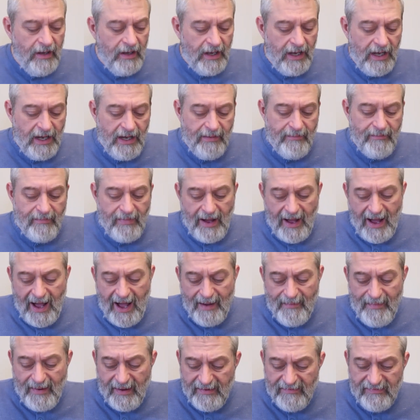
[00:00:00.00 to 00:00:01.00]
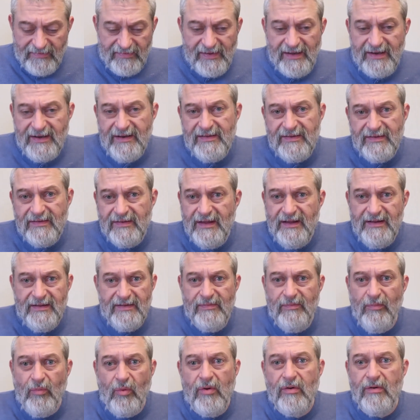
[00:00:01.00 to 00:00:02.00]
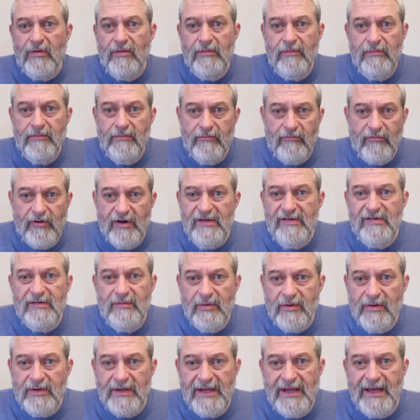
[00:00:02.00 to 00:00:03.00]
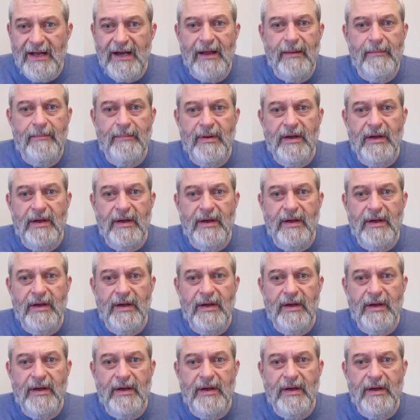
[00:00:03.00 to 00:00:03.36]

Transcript: um, I might have said it's, it's more reasonable to get it.